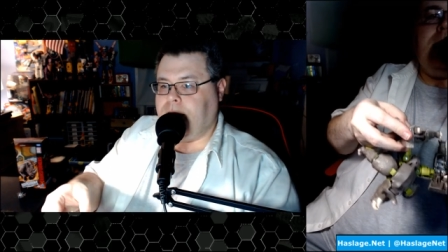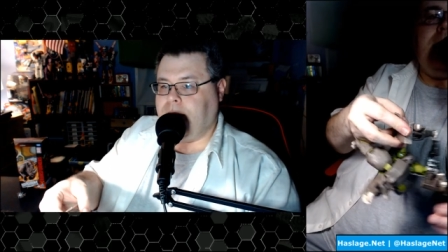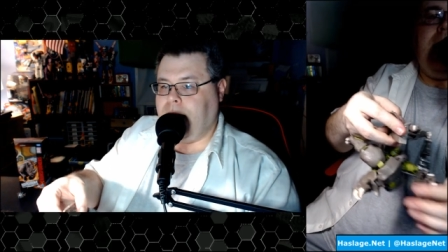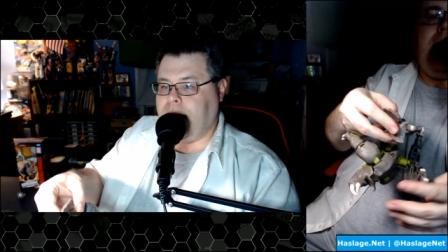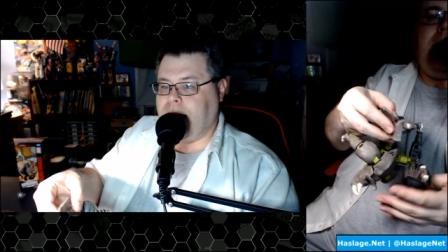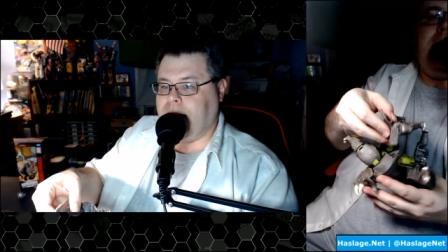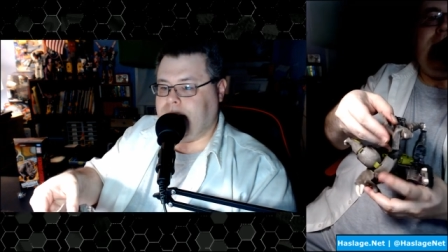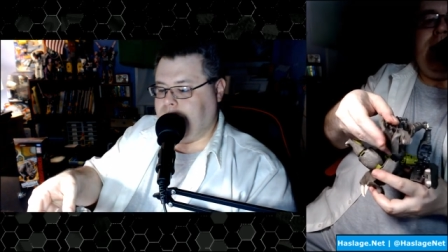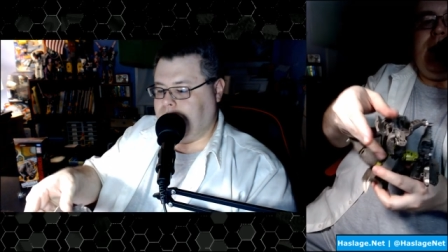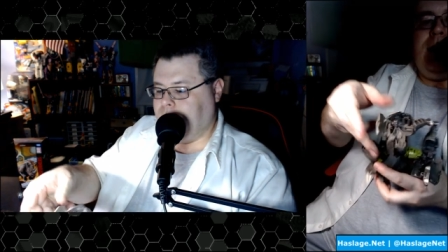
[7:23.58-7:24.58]
and
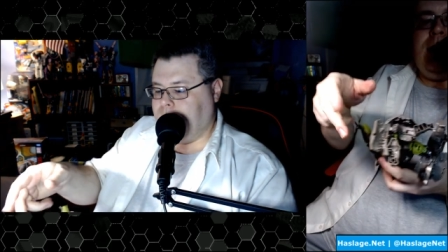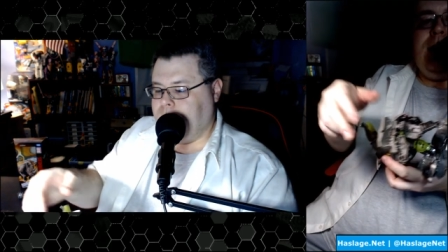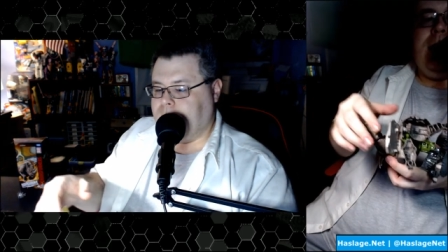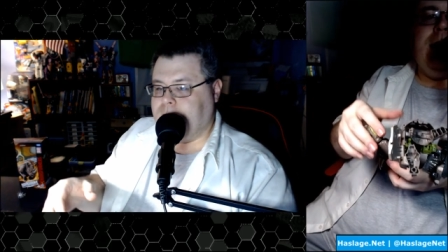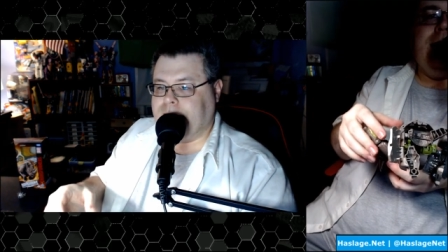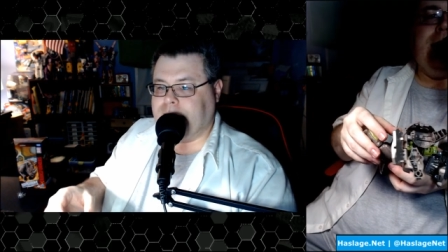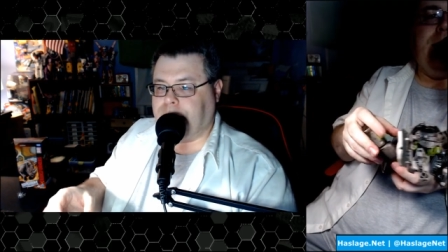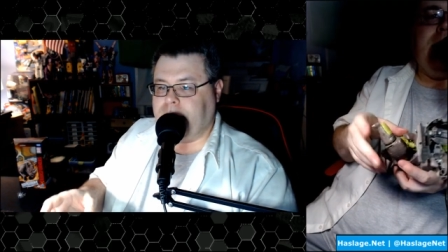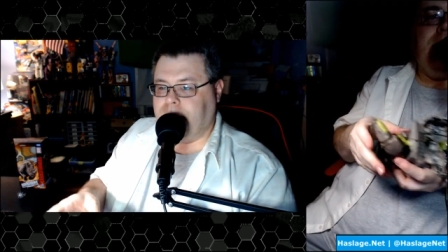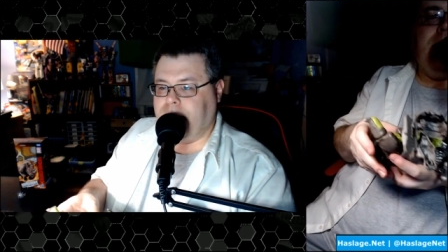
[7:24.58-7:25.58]
this is
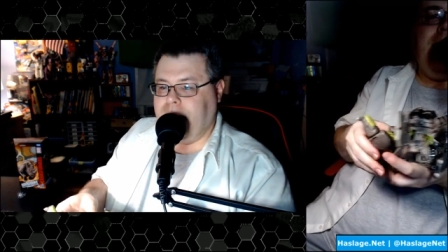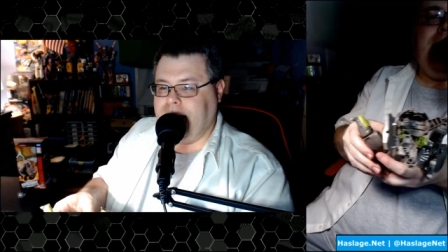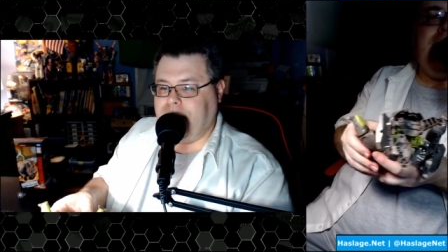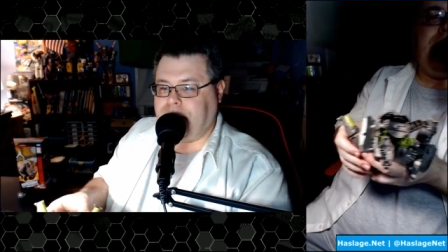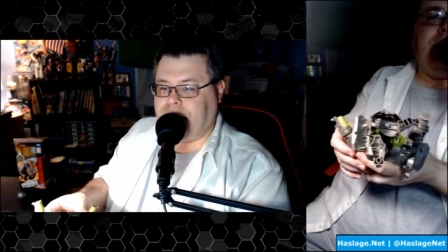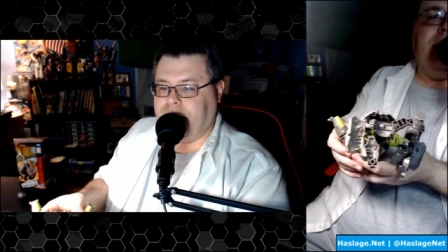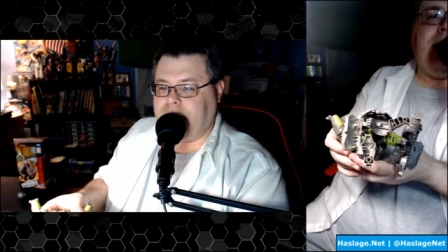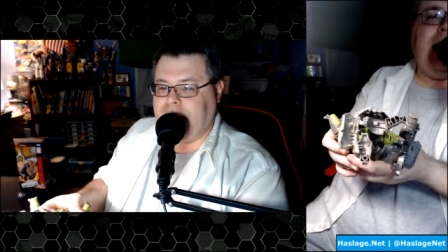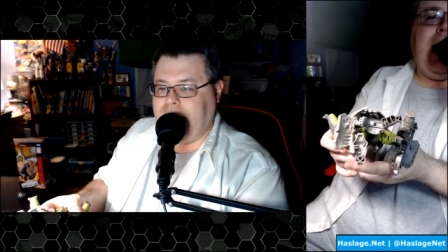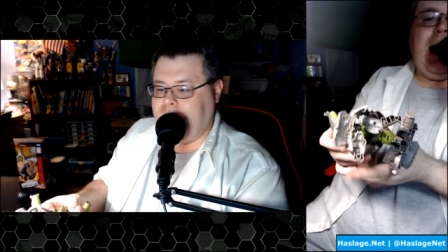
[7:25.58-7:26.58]
what you end up
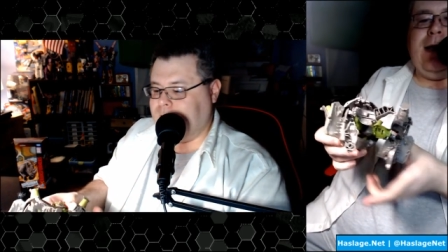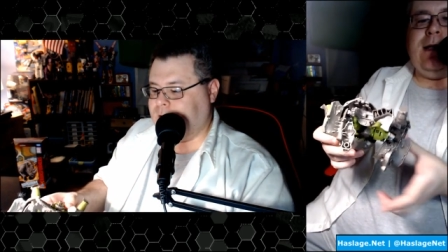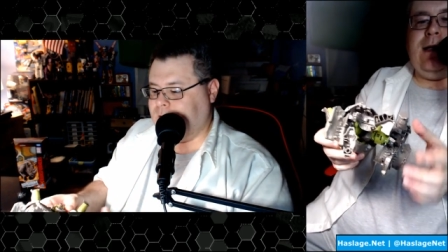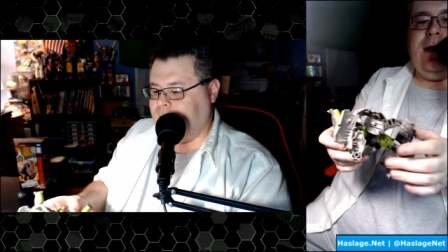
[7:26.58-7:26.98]
looking at.